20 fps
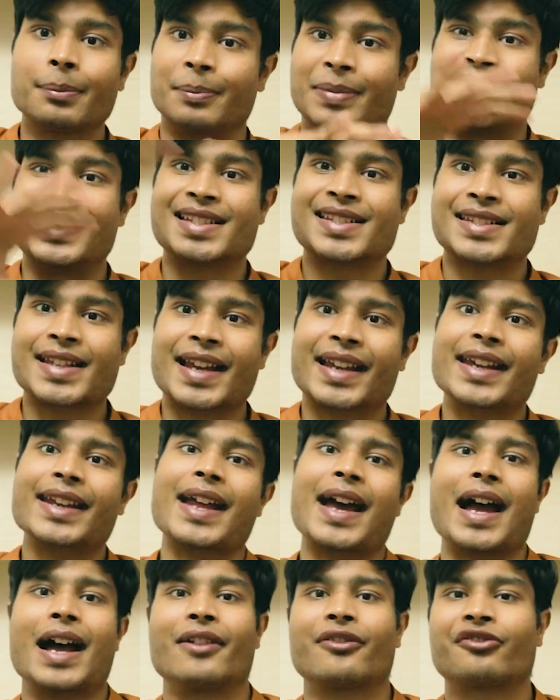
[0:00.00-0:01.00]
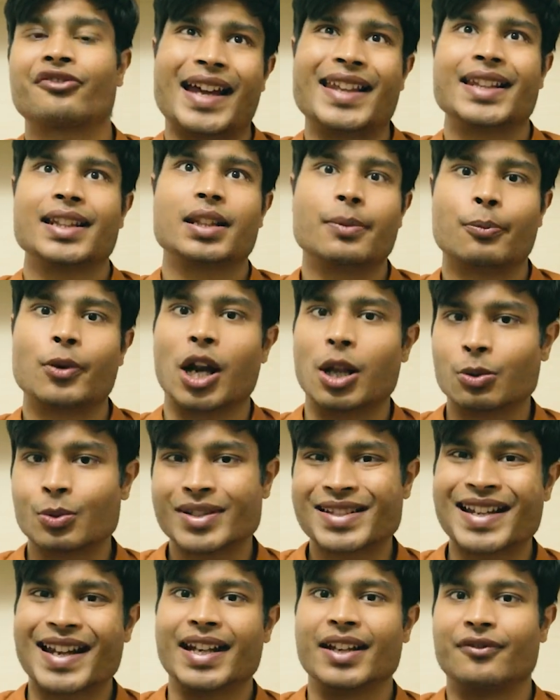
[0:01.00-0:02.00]
But the second half, I think the problem
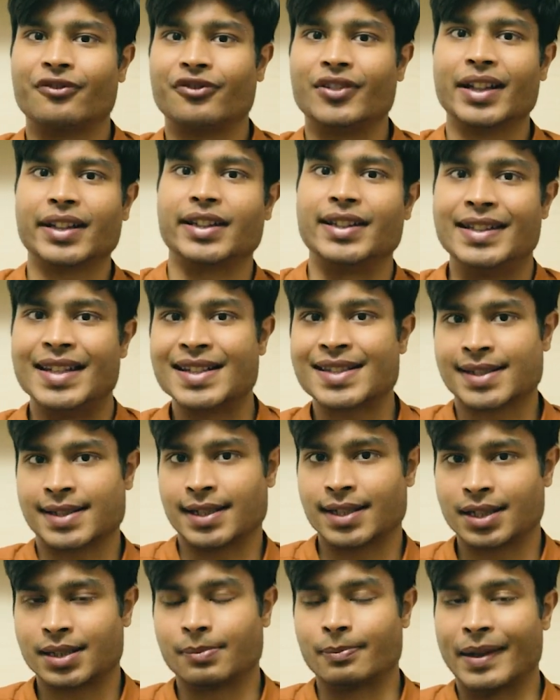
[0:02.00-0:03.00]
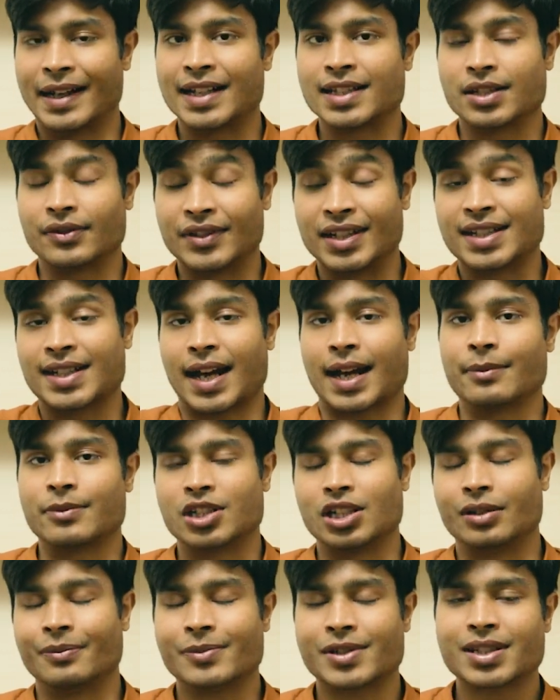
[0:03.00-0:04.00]
was that it felt distant because of the time
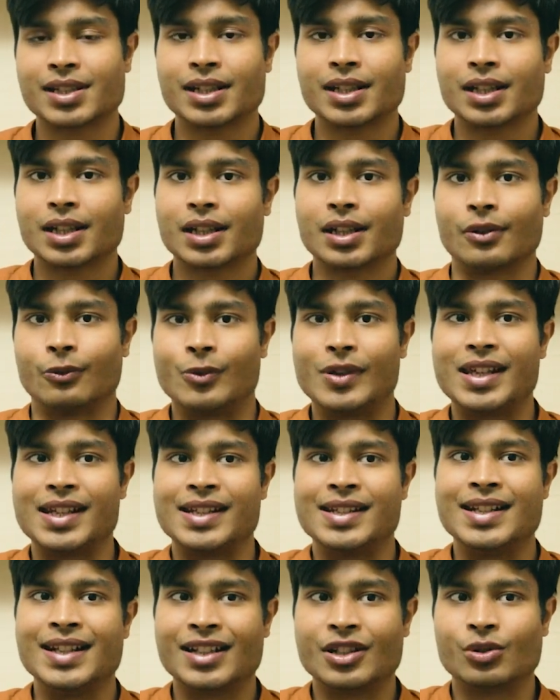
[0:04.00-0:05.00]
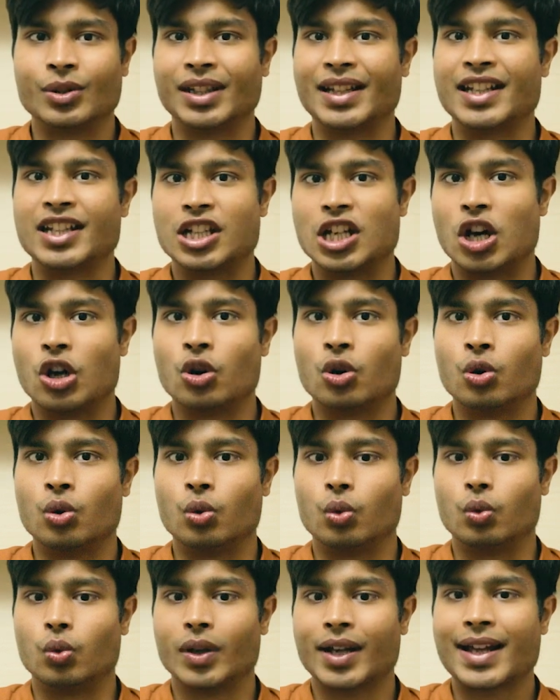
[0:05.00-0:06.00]
jumps. We didn't really
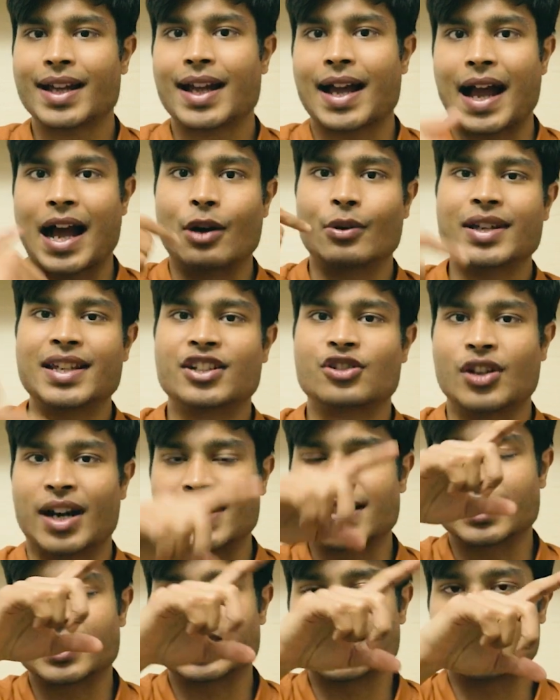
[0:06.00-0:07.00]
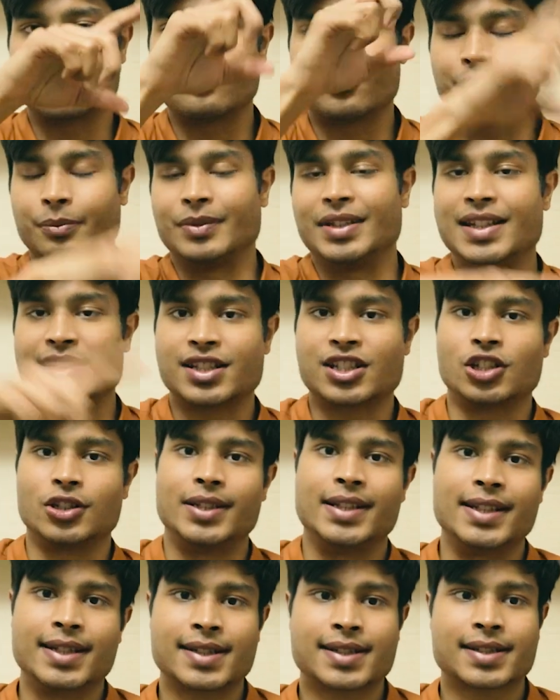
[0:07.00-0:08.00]
know how he transitioned from this to
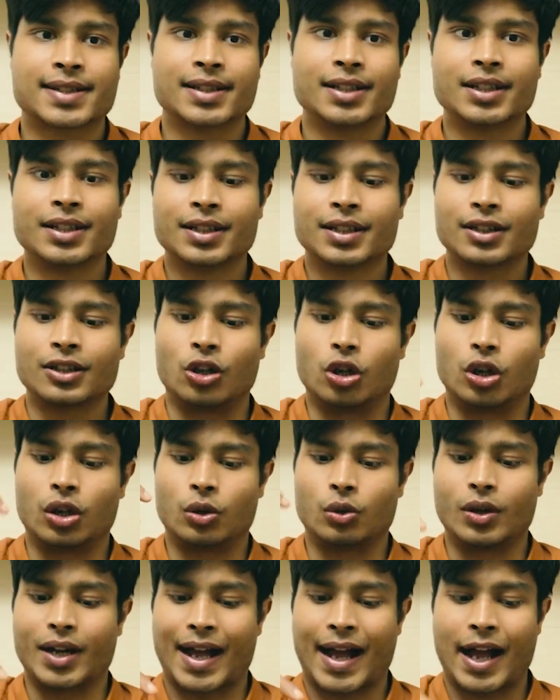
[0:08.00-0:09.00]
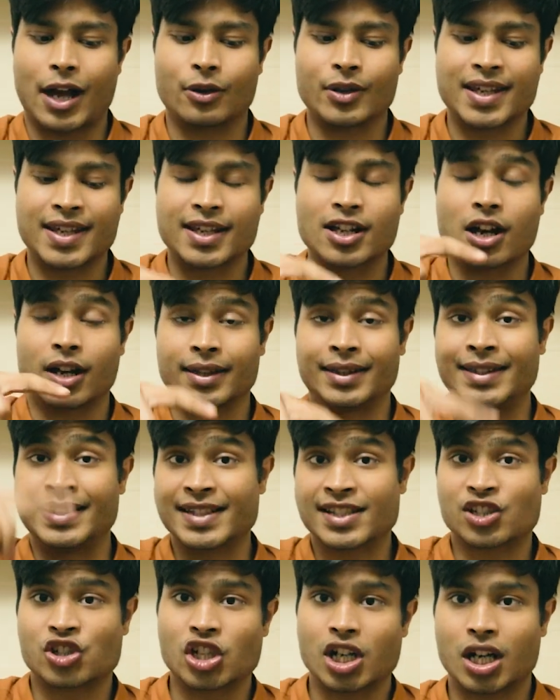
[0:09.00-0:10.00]
this, or how he got
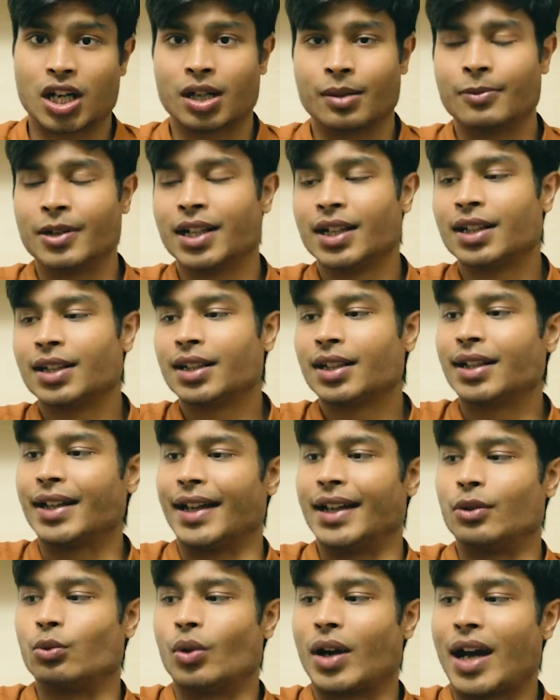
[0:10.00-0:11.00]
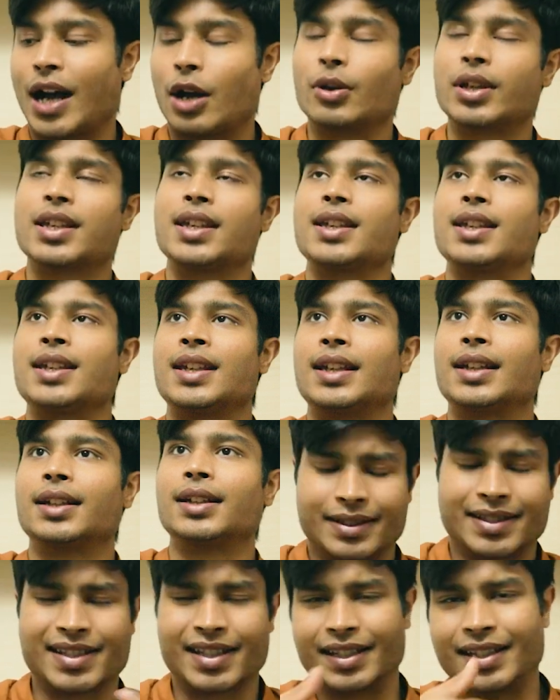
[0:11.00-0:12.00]
this job, and how he
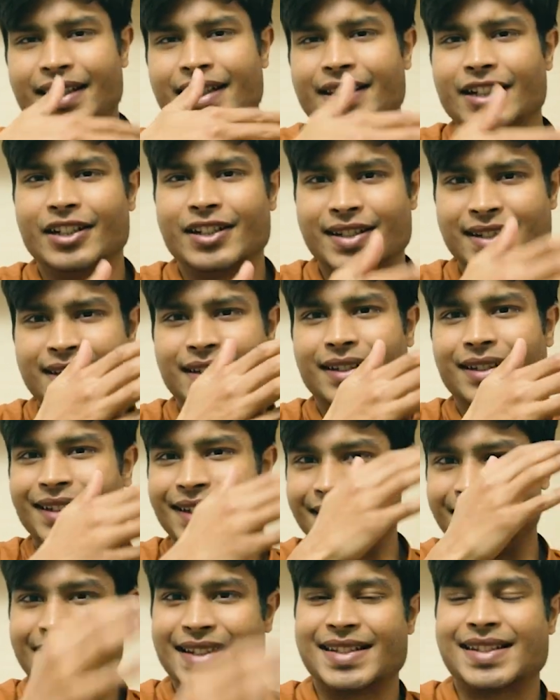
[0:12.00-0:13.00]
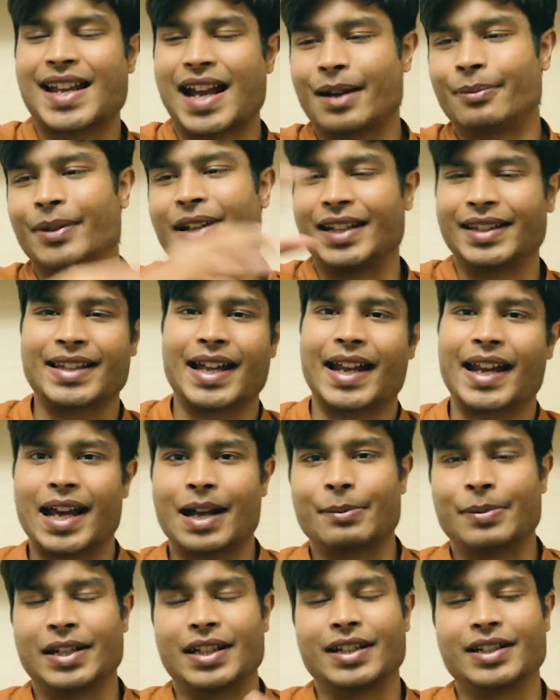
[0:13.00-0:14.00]
suddenly there's this happening, that
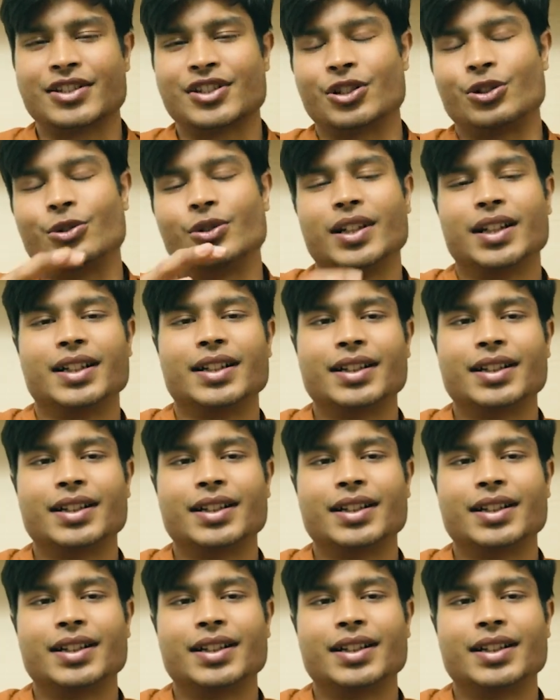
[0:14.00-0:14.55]
happening. So